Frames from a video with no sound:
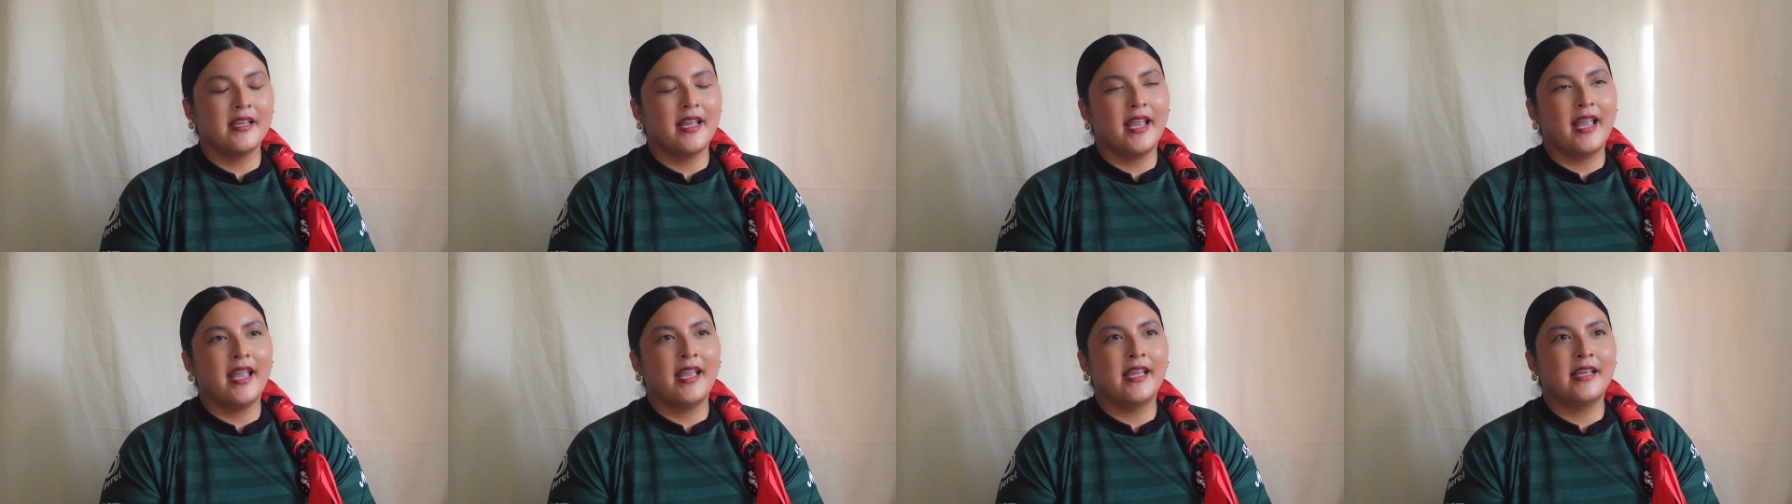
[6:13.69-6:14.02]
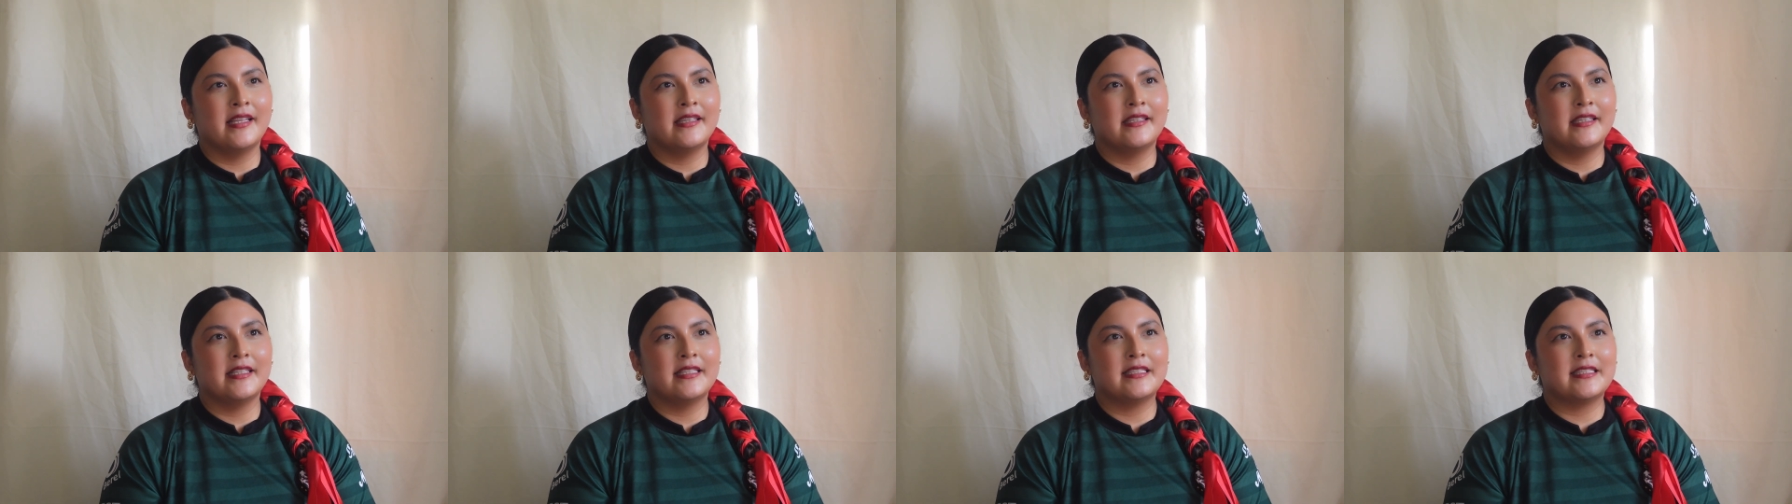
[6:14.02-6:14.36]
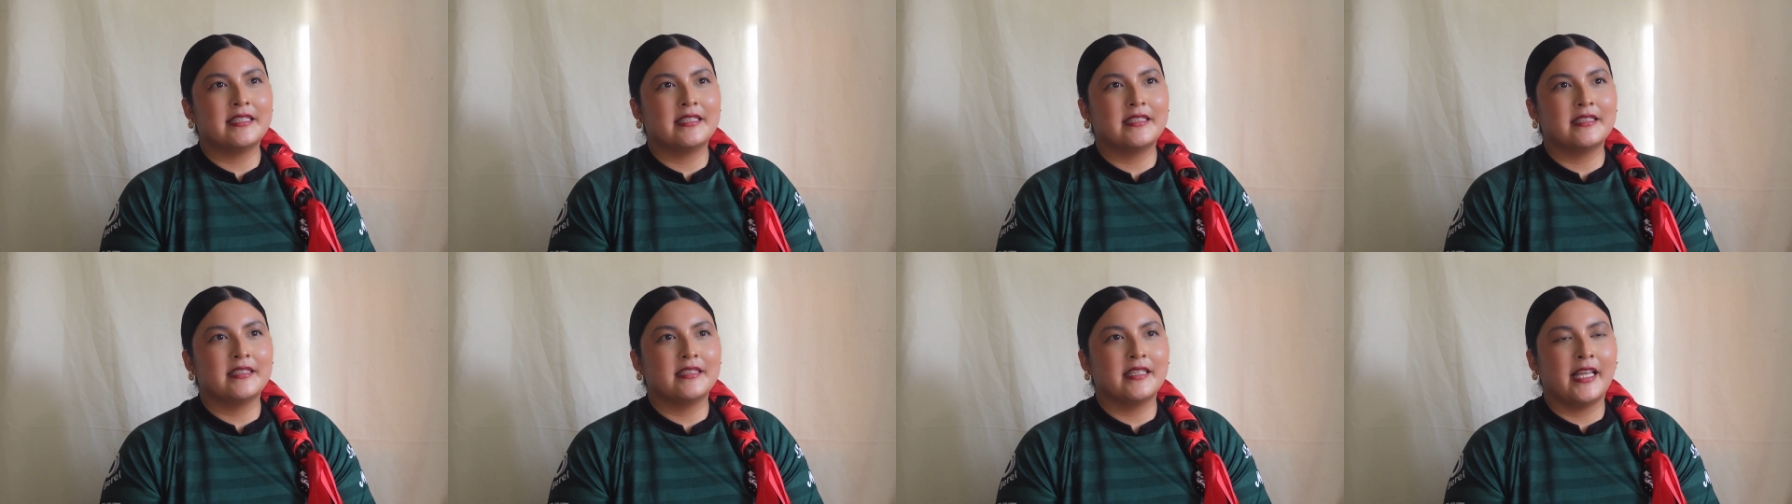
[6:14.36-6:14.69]
and
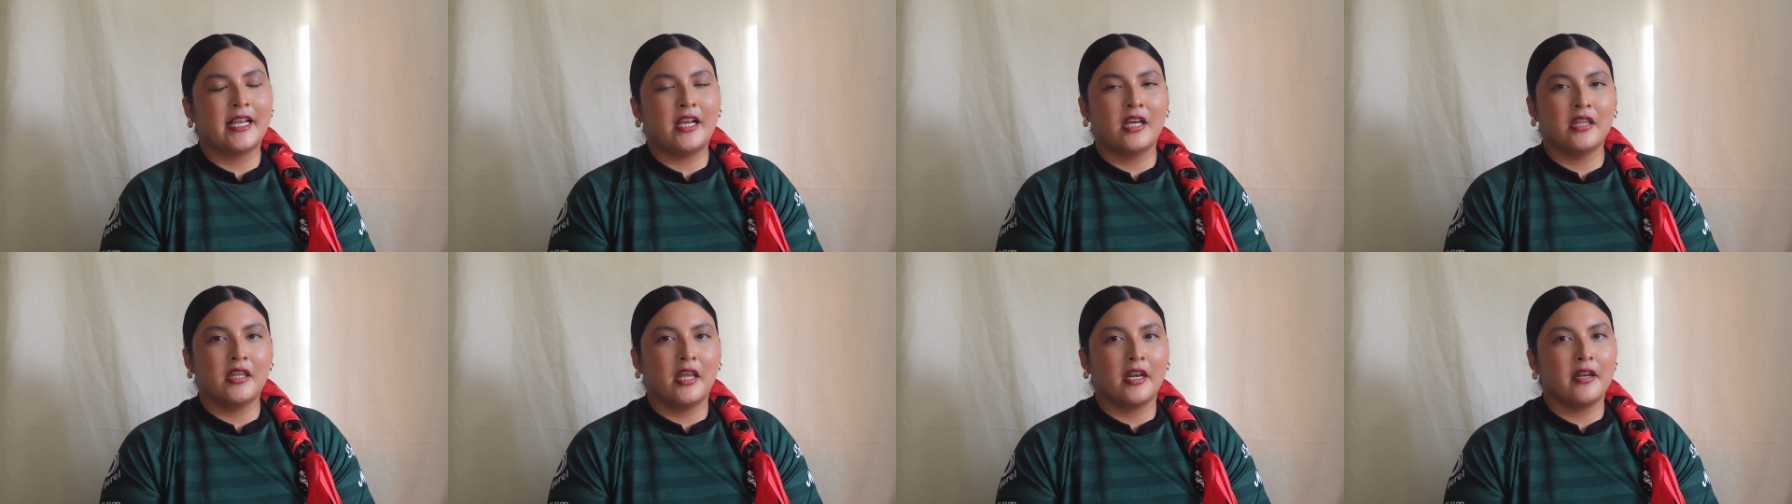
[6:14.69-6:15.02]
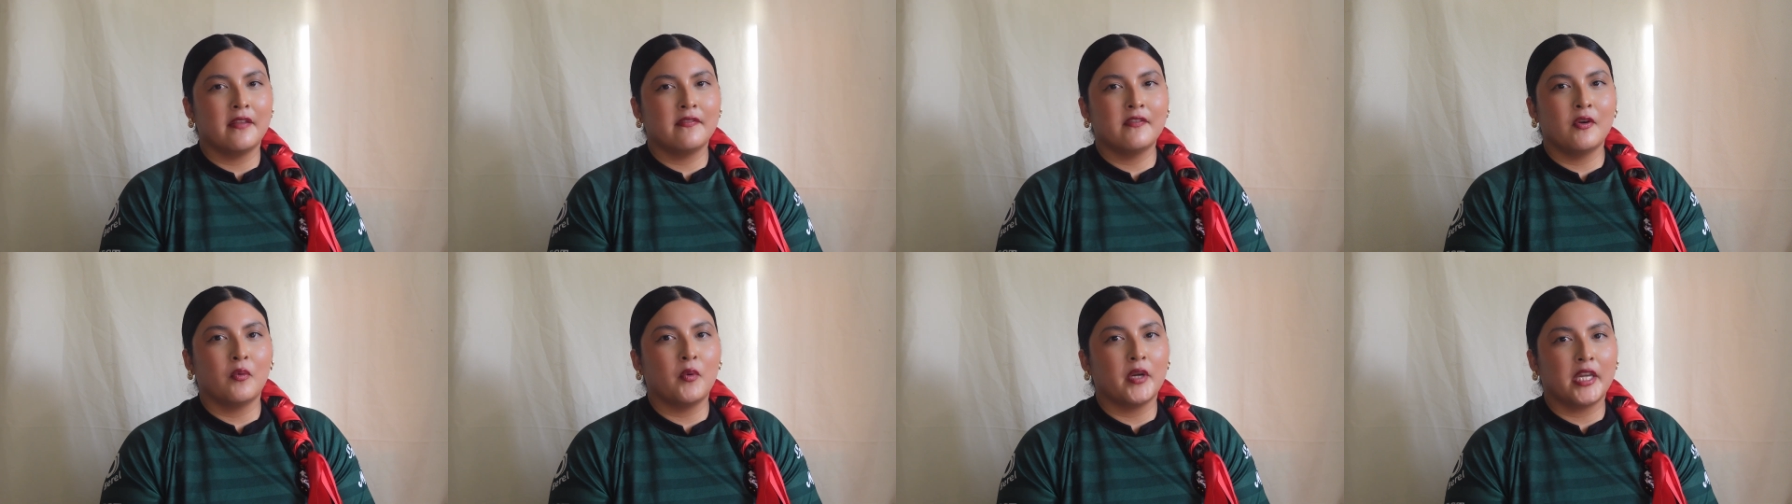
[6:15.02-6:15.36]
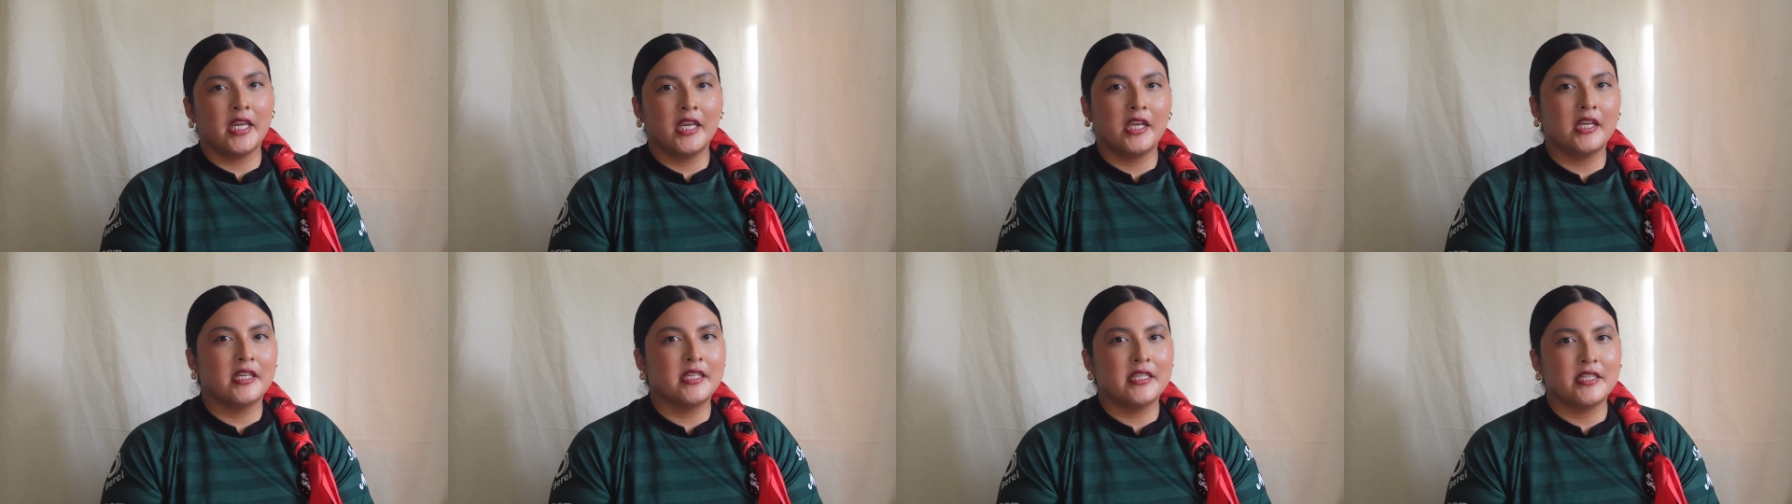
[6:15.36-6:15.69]
it's like a lot of the
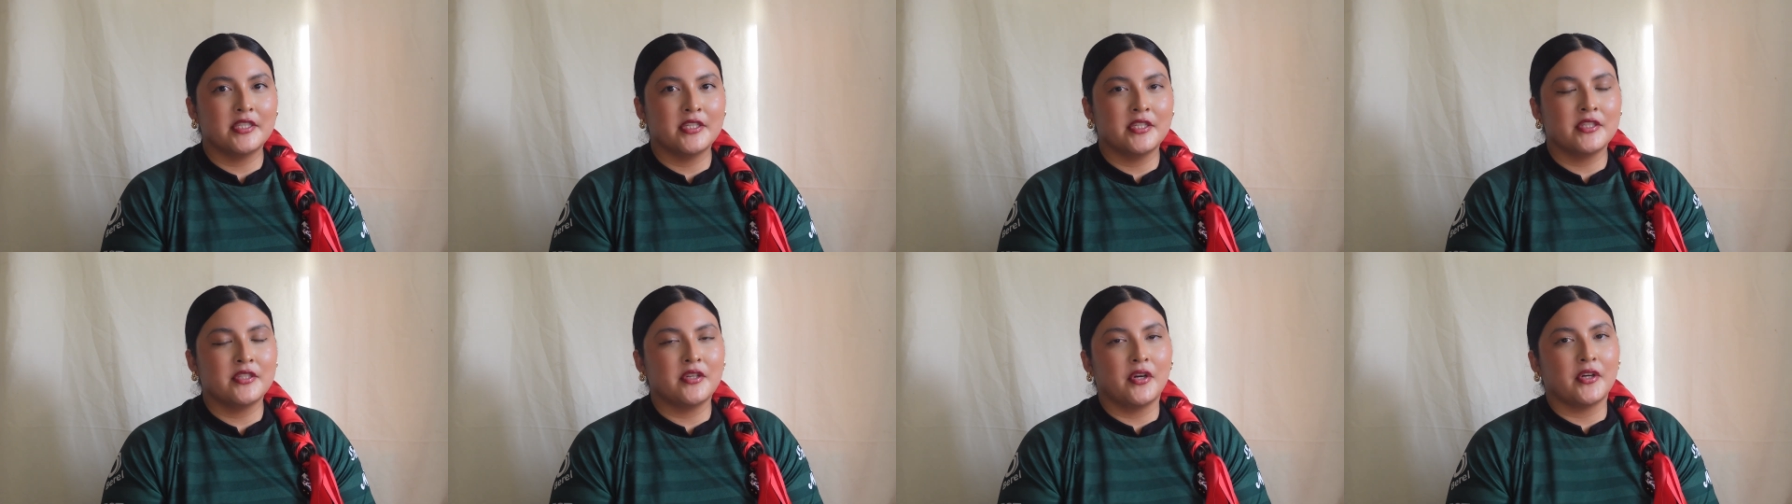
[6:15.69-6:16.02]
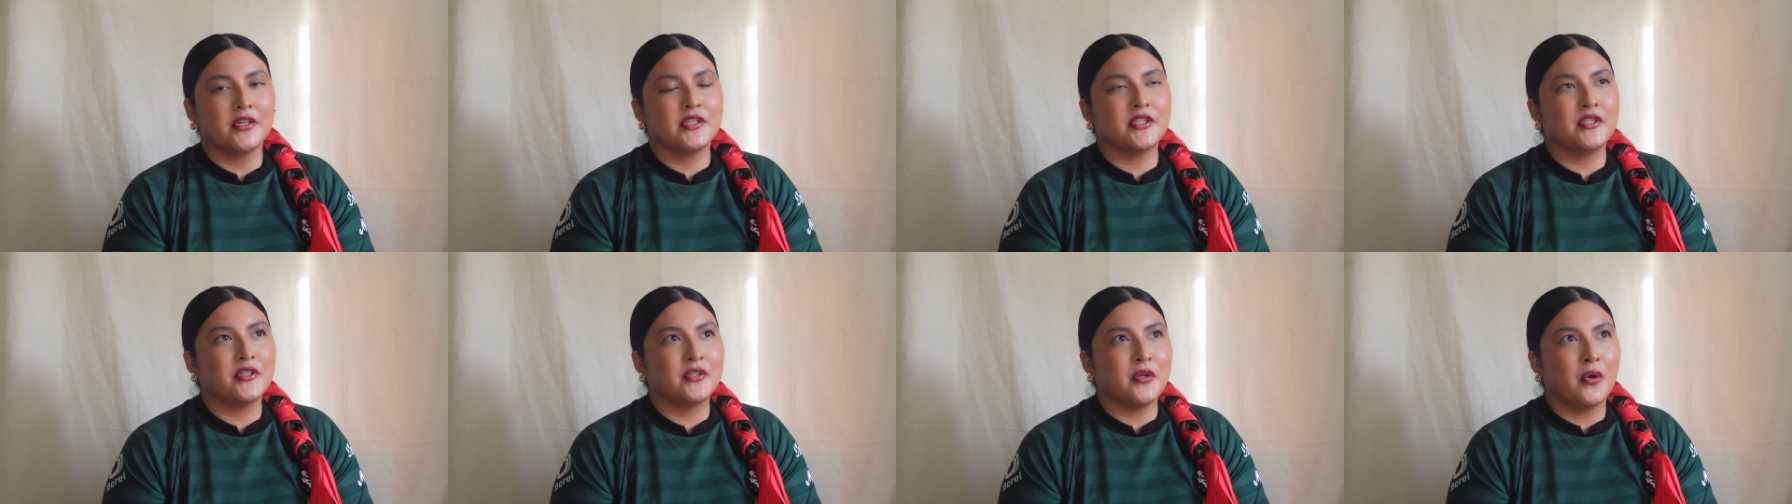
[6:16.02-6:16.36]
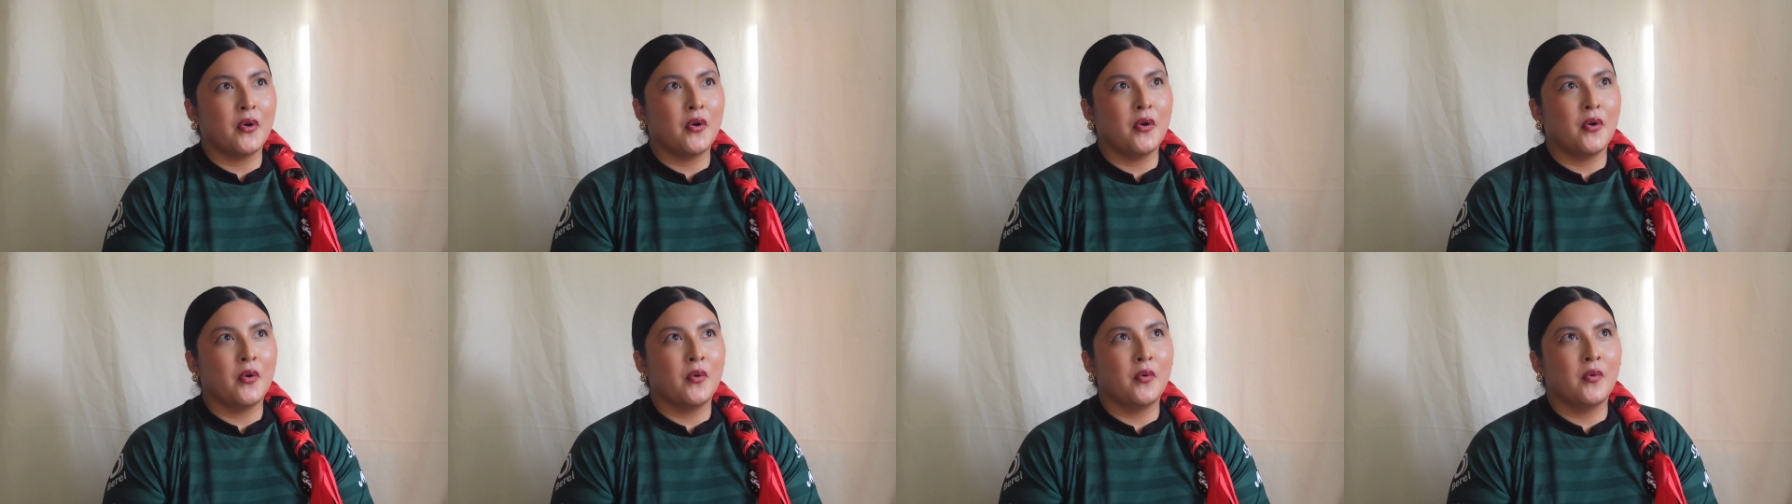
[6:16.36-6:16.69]
working conditions are
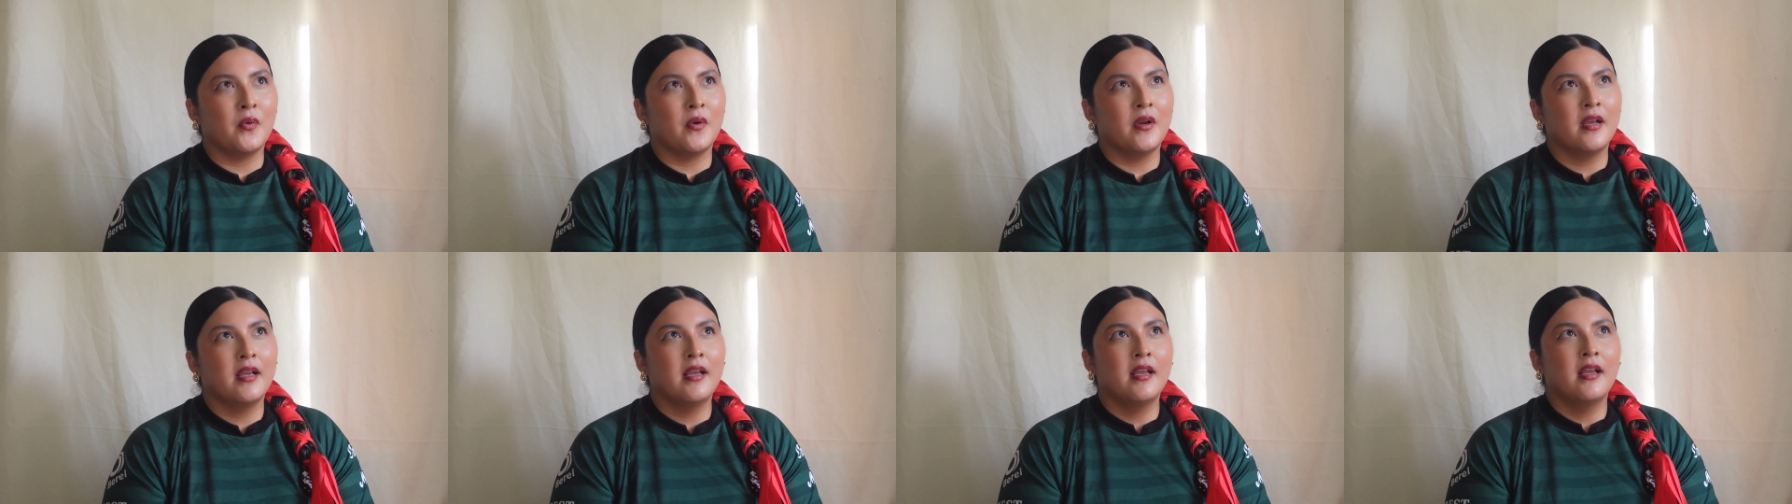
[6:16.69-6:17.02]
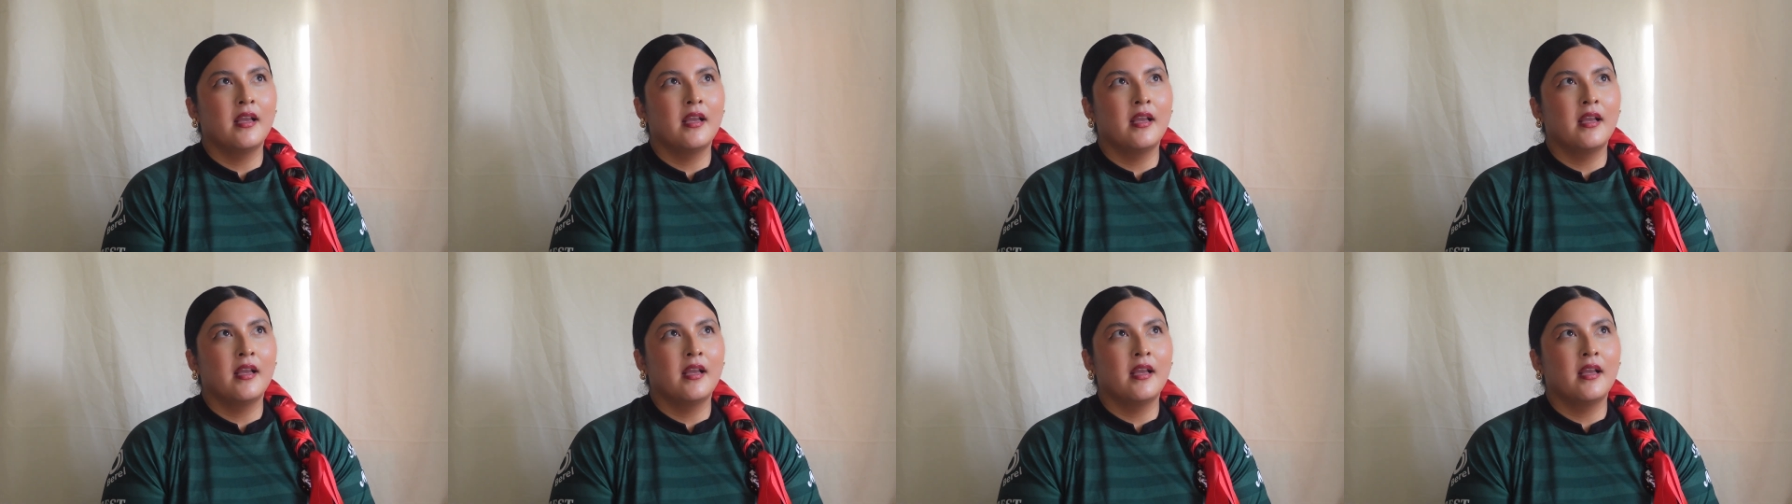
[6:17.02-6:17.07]
so